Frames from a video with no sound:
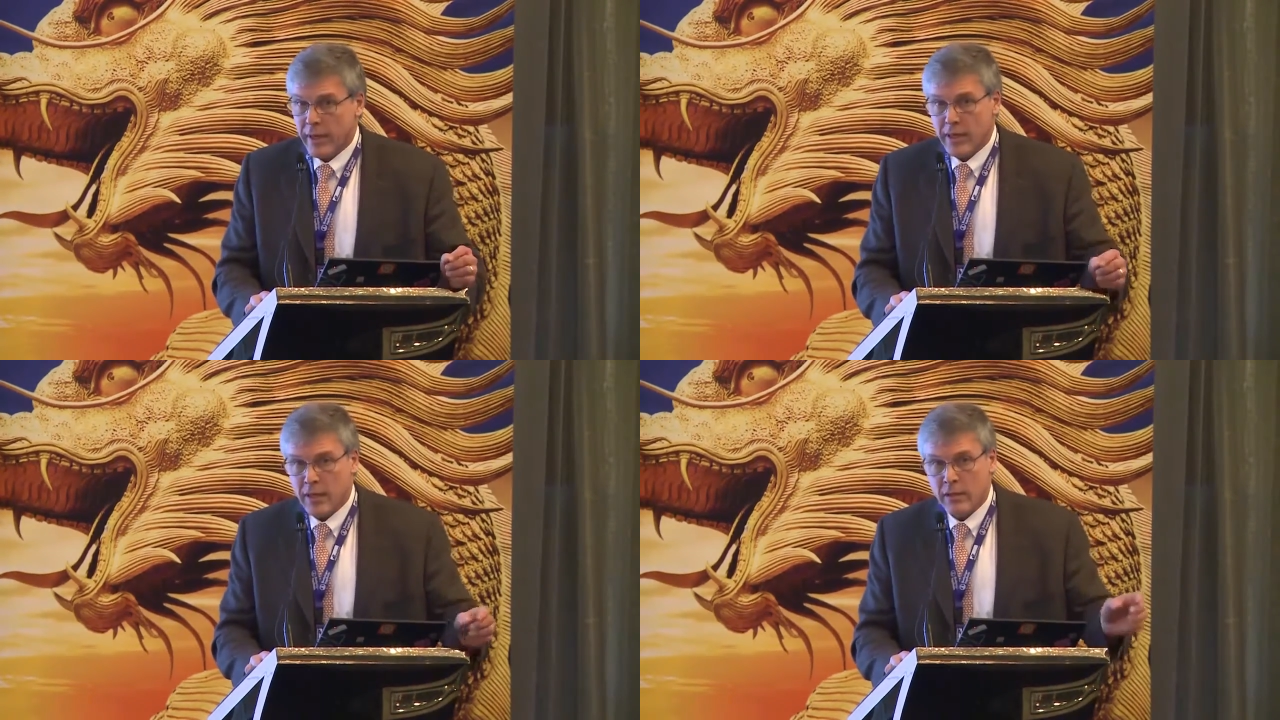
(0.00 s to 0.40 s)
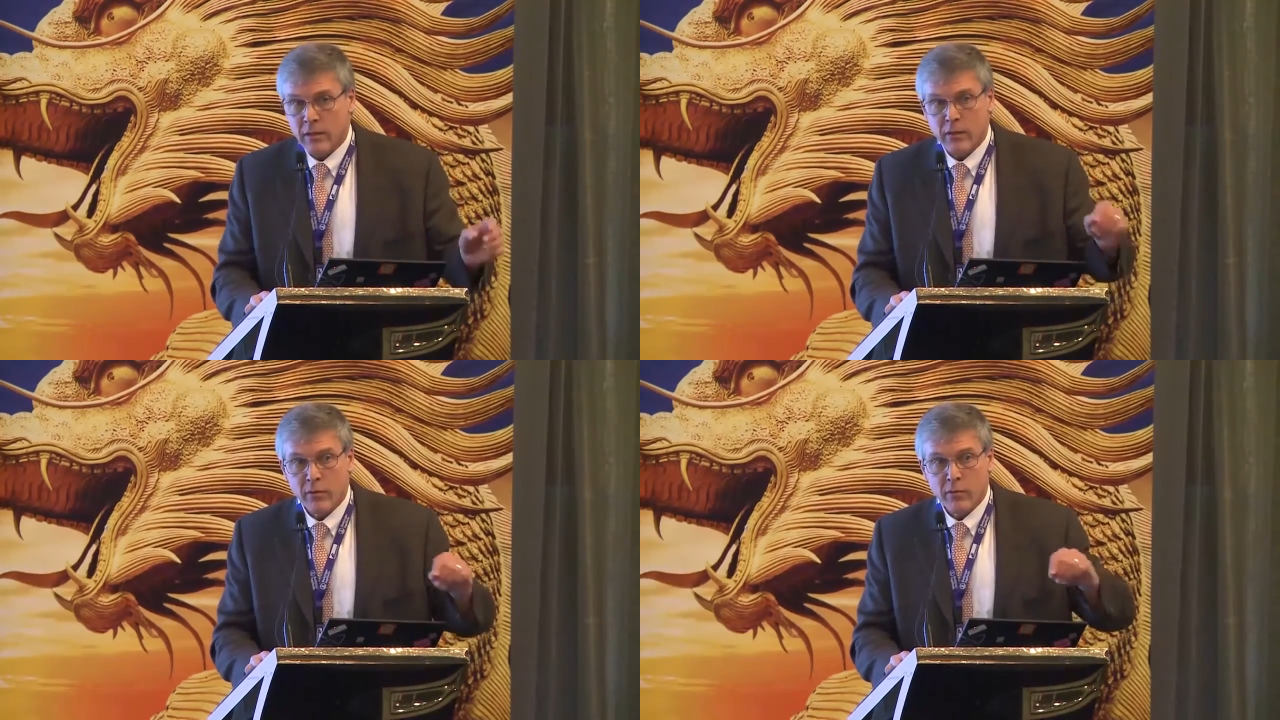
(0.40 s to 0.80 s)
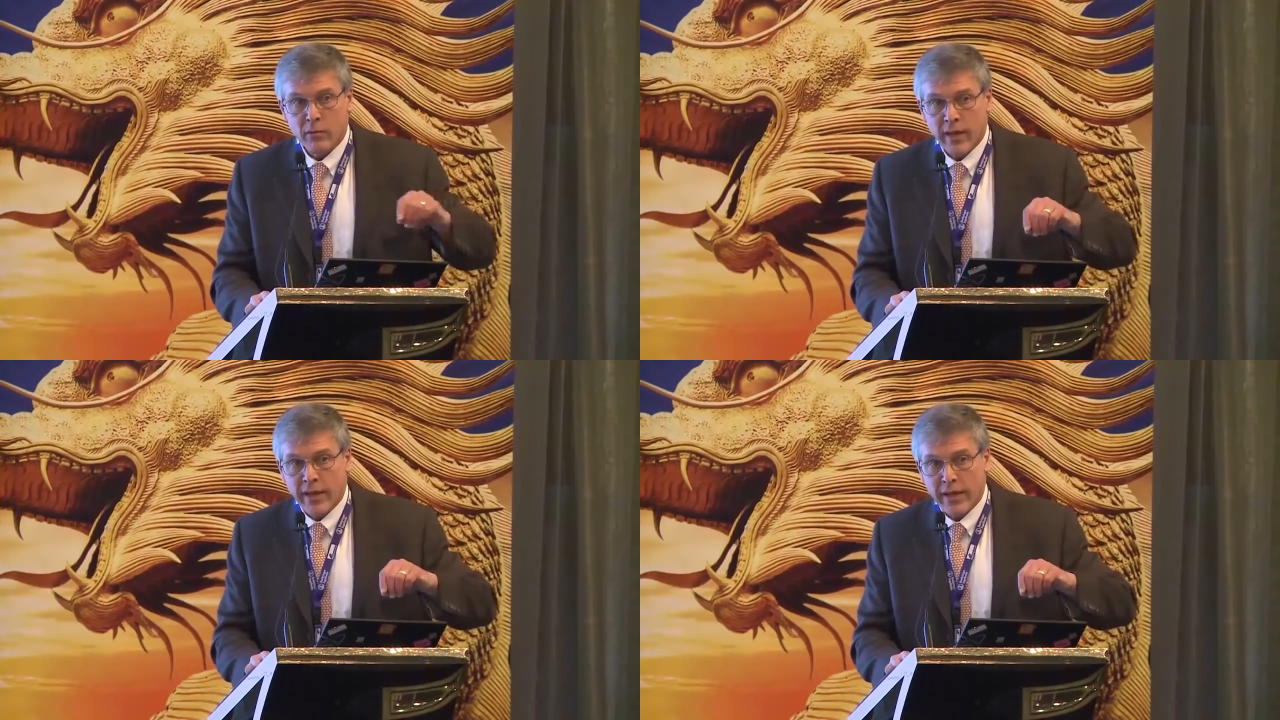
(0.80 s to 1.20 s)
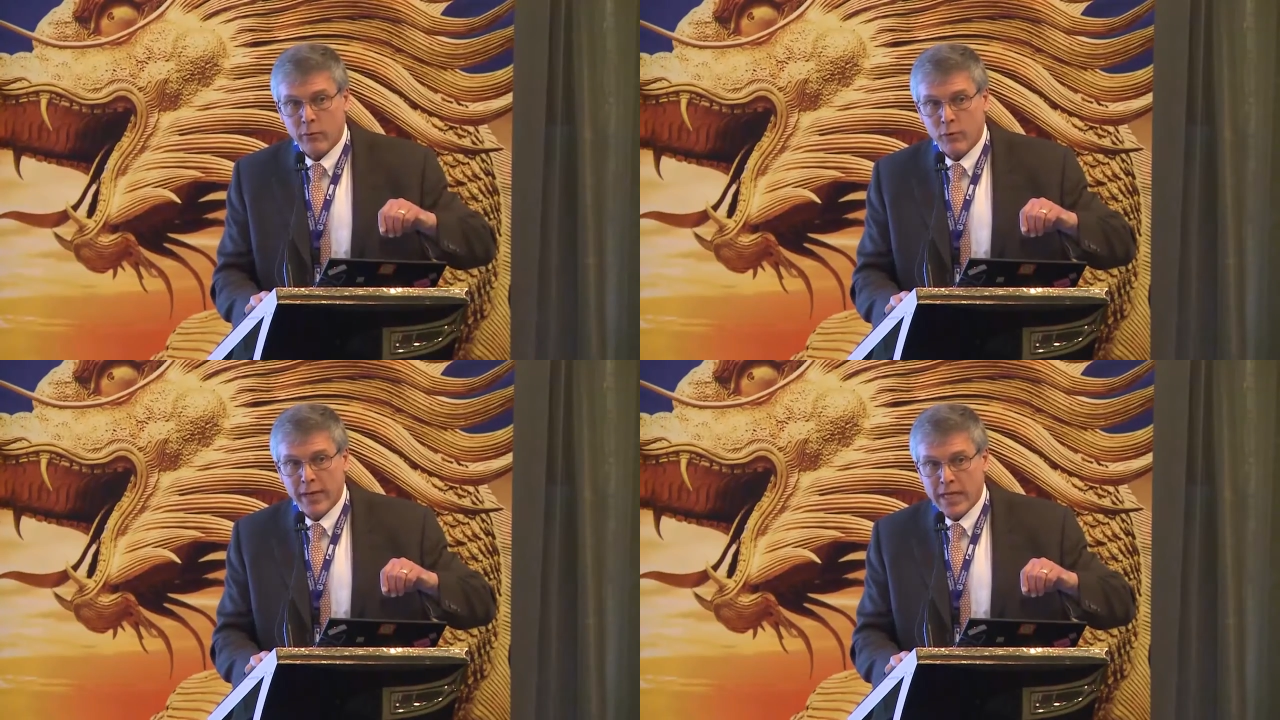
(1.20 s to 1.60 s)
I can, at
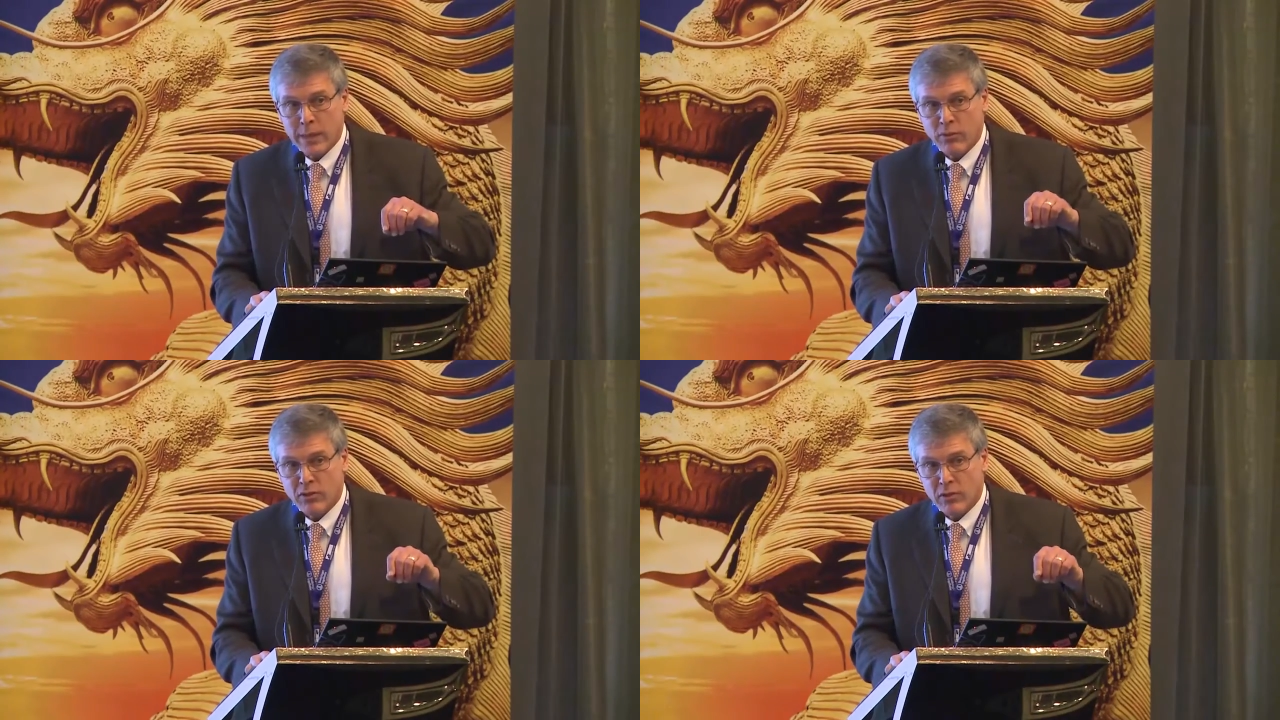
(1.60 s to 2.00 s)
random,